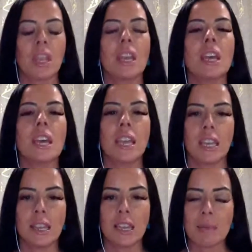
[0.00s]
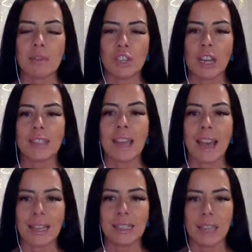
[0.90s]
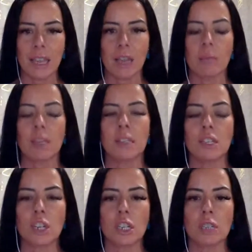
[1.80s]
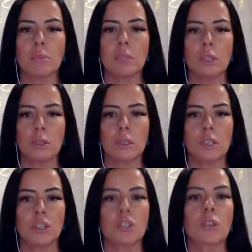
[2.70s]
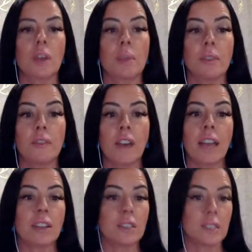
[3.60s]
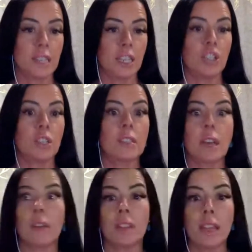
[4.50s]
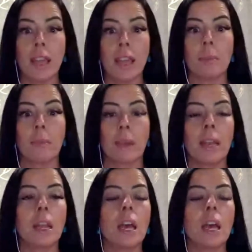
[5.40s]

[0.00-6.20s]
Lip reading: In the game of chess, end game is a term used to describe the final stages of the game, right?